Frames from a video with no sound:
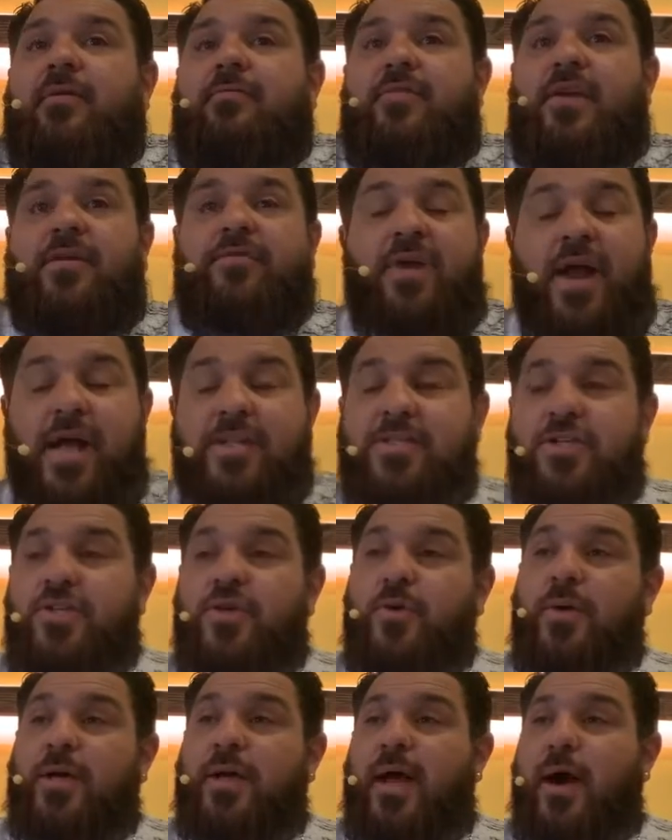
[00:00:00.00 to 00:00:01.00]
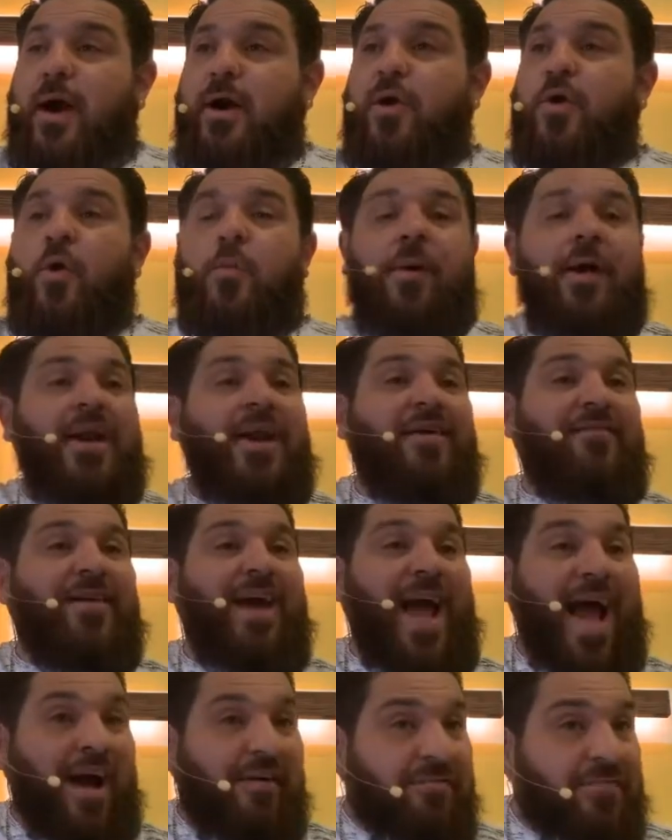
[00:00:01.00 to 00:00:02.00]
Never had to do it. I hope I never
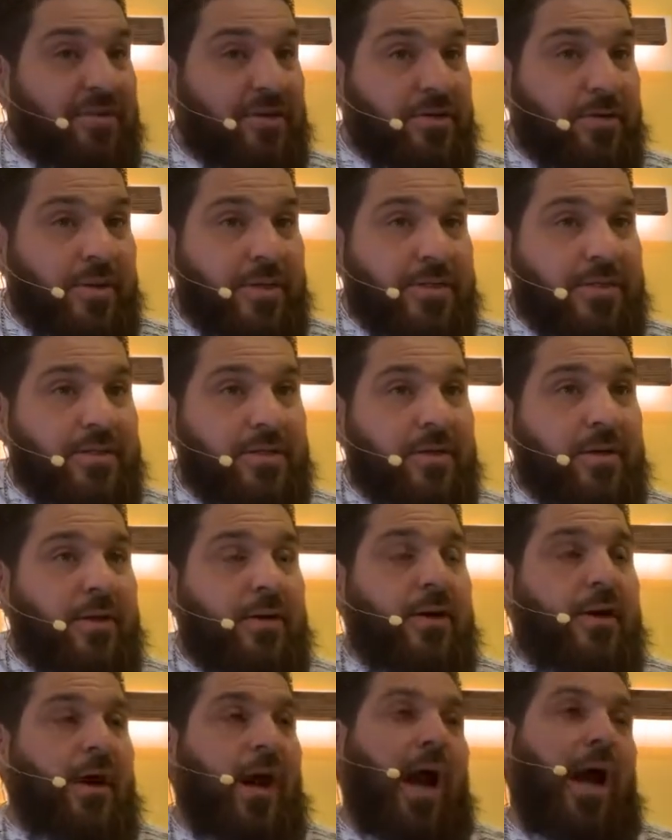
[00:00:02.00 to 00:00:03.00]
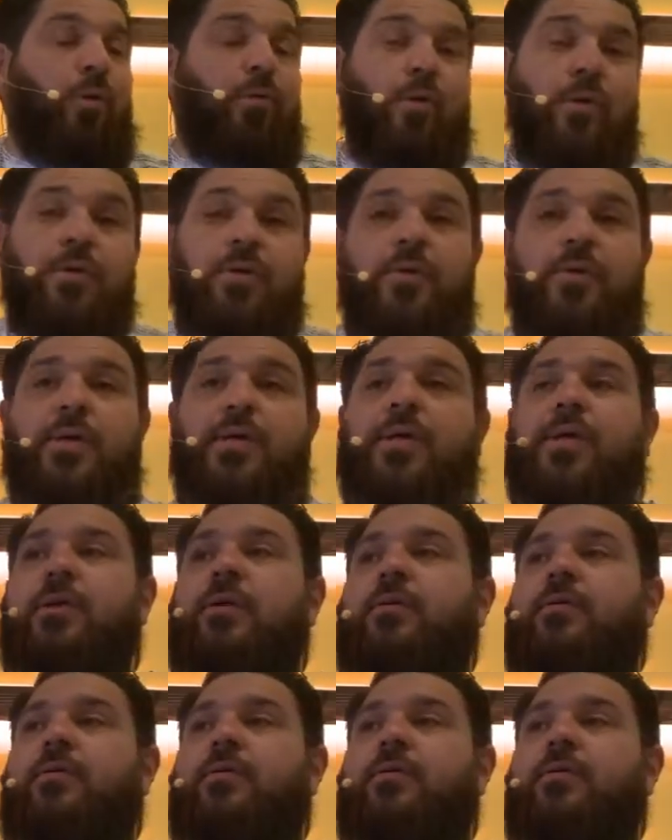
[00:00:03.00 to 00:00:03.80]
have to do it. I will do it.